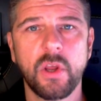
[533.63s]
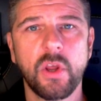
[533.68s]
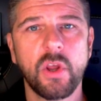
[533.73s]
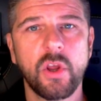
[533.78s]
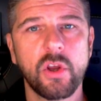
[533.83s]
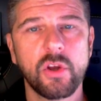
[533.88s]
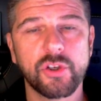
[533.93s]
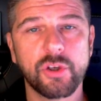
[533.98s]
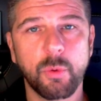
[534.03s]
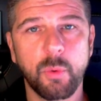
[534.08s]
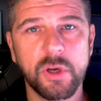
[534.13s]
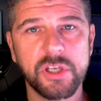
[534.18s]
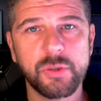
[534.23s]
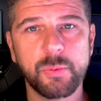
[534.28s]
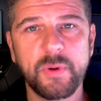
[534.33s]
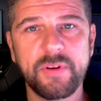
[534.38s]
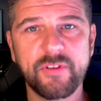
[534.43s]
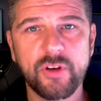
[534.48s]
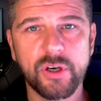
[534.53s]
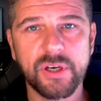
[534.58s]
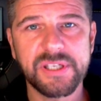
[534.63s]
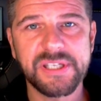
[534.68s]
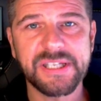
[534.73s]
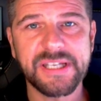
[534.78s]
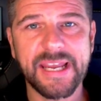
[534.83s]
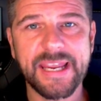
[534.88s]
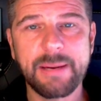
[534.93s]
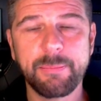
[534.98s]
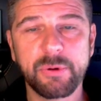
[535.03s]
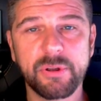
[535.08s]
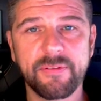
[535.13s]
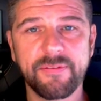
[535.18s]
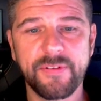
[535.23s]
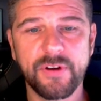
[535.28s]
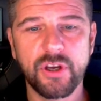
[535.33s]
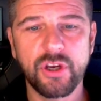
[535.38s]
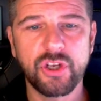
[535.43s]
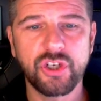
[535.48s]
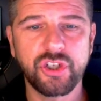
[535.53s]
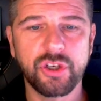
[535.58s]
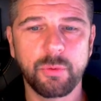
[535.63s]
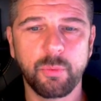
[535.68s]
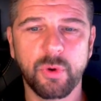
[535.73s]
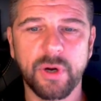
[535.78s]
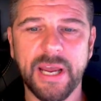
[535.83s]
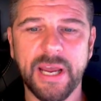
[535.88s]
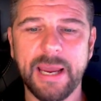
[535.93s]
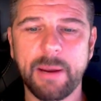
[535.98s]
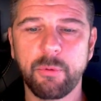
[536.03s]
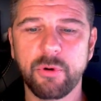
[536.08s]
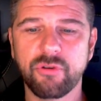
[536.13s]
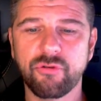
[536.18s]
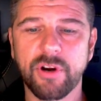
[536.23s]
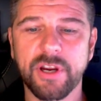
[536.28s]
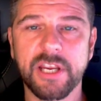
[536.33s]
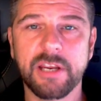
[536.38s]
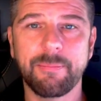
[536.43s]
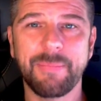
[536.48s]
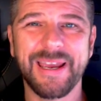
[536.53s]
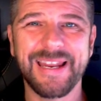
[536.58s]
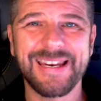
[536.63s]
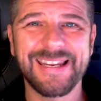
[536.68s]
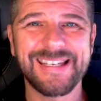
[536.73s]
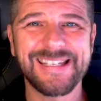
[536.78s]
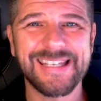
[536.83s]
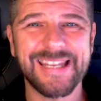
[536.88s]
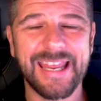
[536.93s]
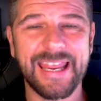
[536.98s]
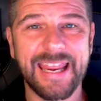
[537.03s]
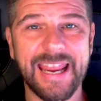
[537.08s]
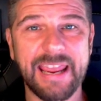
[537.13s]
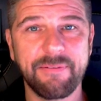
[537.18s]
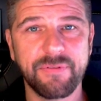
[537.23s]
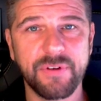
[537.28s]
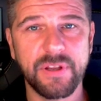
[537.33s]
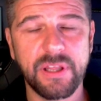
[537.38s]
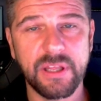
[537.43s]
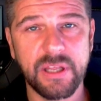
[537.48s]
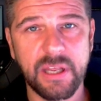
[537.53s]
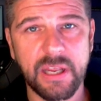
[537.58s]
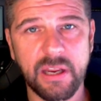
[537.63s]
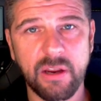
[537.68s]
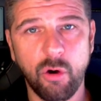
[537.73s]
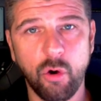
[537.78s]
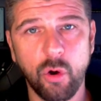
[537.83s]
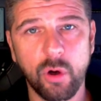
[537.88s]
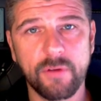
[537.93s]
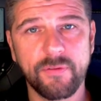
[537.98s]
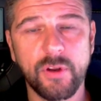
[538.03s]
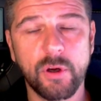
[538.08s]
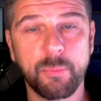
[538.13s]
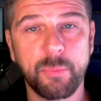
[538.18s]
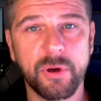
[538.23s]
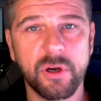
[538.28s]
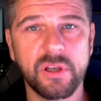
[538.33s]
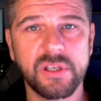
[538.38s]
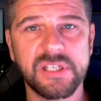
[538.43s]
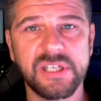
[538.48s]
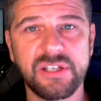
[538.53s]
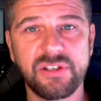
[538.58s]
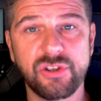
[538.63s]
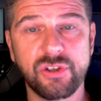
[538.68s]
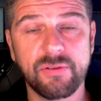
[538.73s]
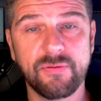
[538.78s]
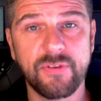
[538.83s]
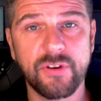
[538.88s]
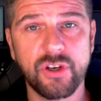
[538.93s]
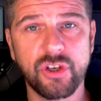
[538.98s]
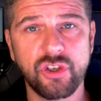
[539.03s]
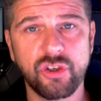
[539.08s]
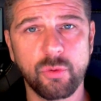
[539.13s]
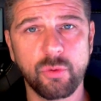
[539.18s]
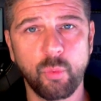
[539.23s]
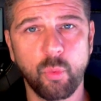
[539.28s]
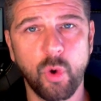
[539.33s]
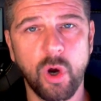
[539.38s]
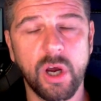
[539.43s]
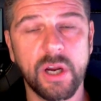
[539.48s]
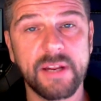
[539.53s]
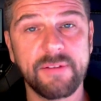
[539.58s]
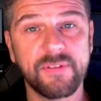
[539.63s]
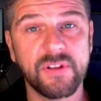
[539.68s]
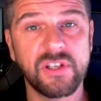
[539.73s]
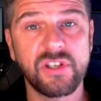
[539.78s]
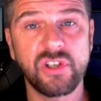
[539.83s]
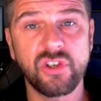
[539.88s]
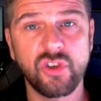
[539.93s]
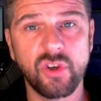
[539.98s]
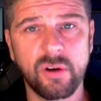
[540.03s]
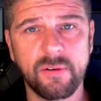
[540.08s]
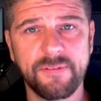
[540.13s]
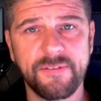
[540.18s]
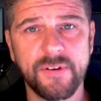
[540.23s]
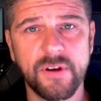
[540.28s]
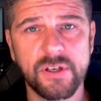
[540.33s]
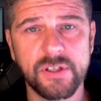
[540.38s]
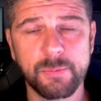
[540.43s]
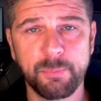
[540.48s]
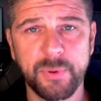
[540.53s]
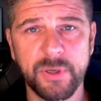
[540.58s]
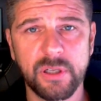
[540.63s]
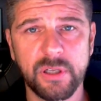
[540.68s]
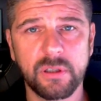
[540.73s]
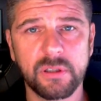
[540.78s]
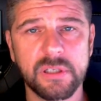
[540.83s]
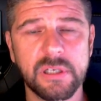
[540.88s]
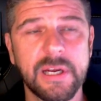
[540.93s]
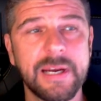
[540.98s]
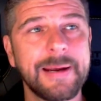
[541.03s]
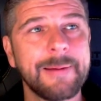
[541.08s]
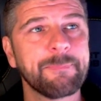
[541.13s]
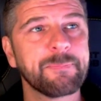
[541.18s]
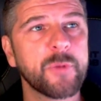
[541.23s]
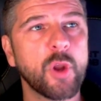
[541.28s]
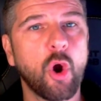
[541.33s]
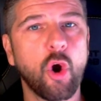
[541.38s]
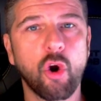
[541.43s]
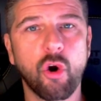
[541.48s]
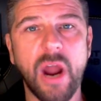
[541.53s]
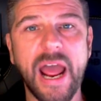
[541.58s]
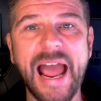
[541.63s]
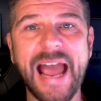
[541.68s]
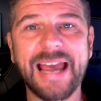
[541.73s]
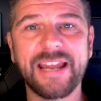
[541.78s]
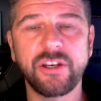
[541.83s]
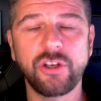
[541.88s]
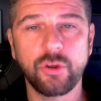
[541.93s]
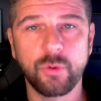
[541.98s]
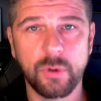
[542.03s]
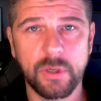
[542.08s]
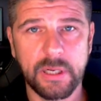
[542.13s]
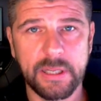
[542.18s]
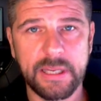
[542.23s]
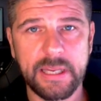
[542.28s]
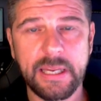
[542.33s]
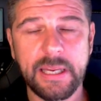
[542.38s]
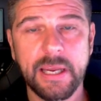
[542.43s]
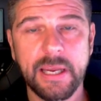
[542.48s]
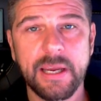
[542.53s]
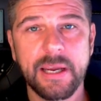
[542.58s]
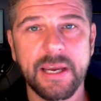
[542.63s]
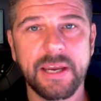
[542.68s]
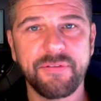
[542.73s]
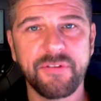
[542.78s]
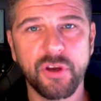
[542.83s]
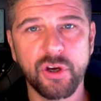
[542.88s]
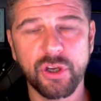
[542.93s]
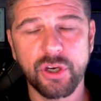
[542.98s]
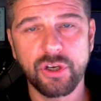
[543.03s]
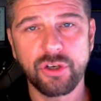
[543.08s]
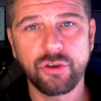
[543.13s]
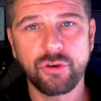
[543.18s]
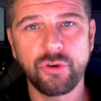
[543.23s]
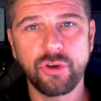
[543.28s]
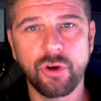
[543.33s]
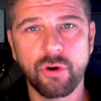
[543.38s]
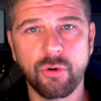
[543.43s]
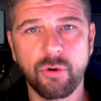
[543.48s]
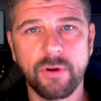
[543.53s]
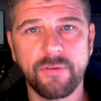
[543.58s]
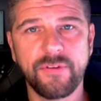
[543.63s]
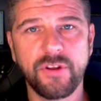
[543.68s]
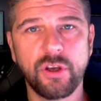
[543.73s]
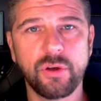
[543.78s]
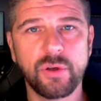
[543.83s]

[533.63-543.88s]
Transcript: So once we've got a stable version, what I would recommend is setting everything, all of your policies to version 1 if this is your first build, or annually if you're going to do your review,